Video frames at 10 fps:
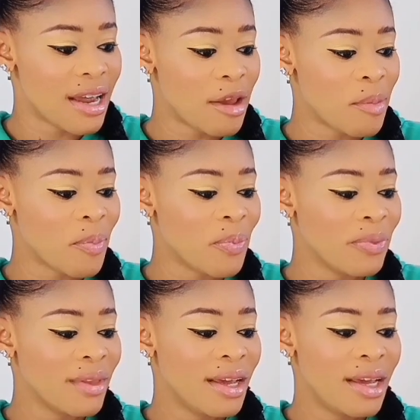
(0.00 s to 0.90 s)

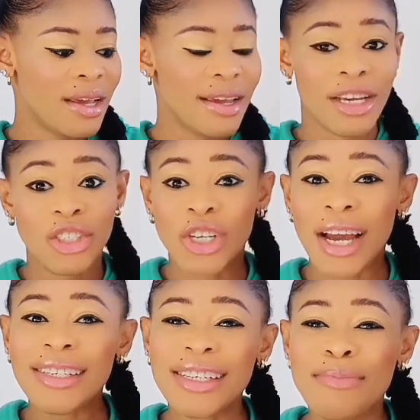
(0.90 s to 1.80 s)
time. It
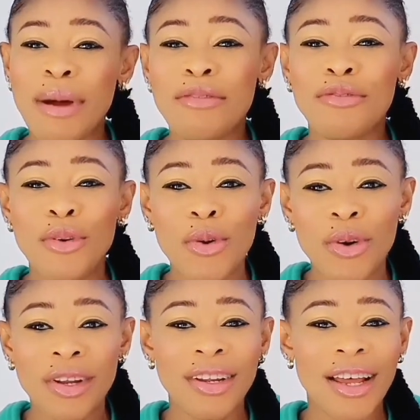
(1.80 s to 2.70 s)
charges my
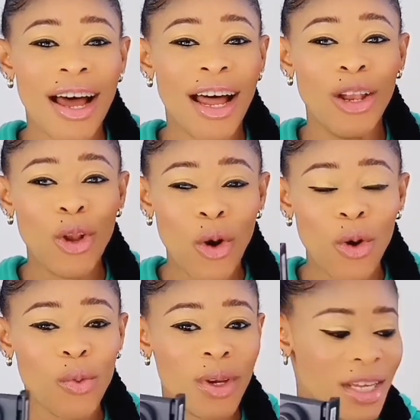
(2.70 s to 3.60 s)
phone
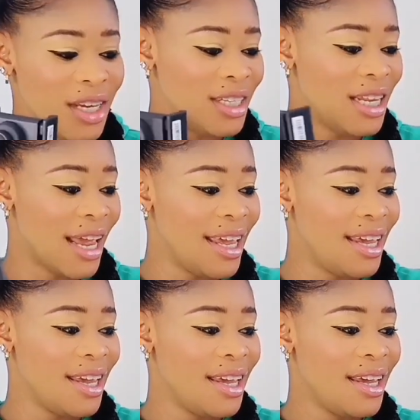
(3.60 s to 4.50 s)
along with it.
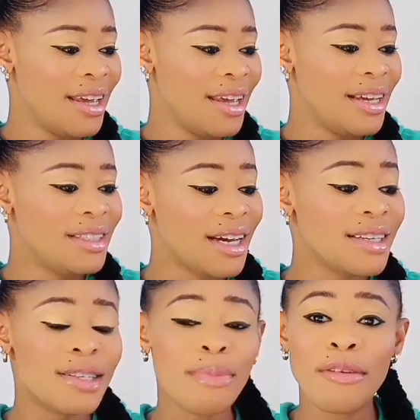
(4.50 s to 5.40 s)
Like, it
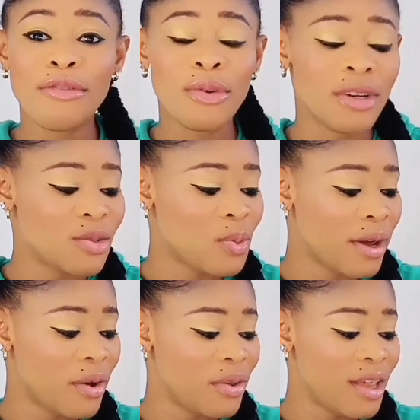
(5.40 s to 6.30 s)
charges my phone as
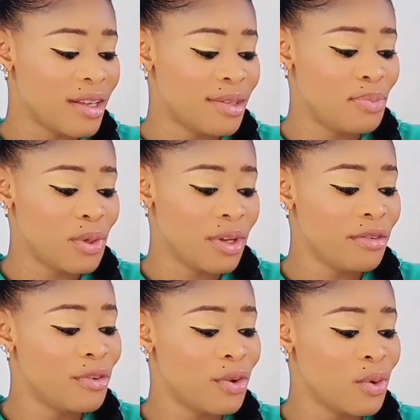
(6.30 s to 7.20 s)
well. That's
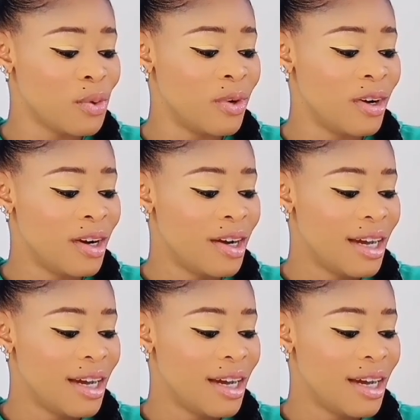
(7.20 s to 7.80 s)
beautiful.